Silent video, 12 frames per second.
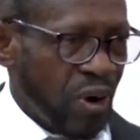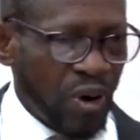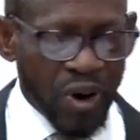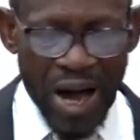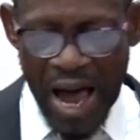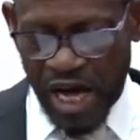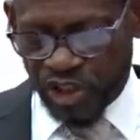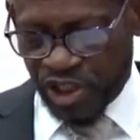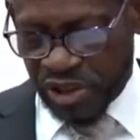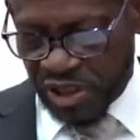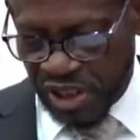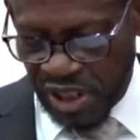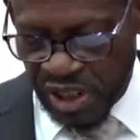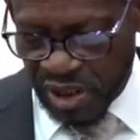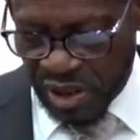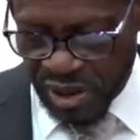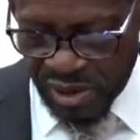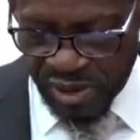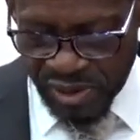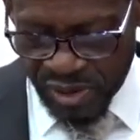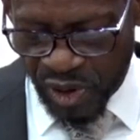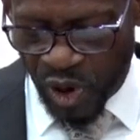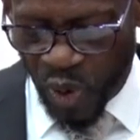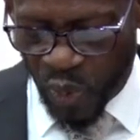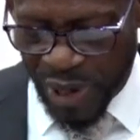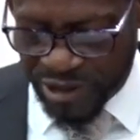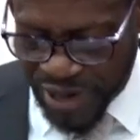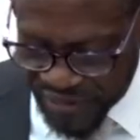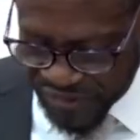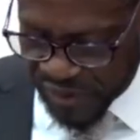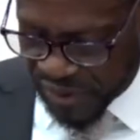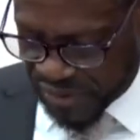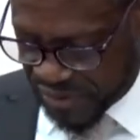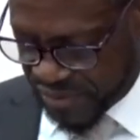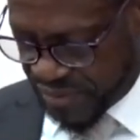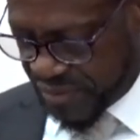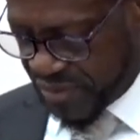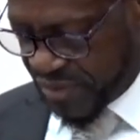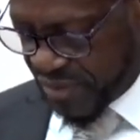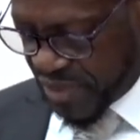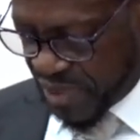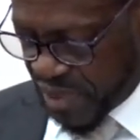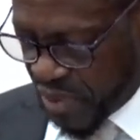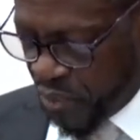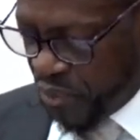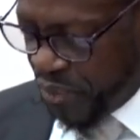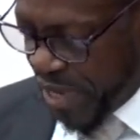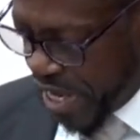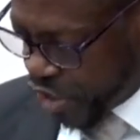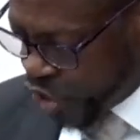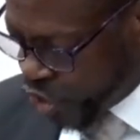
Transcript: or Argentina or wherever, make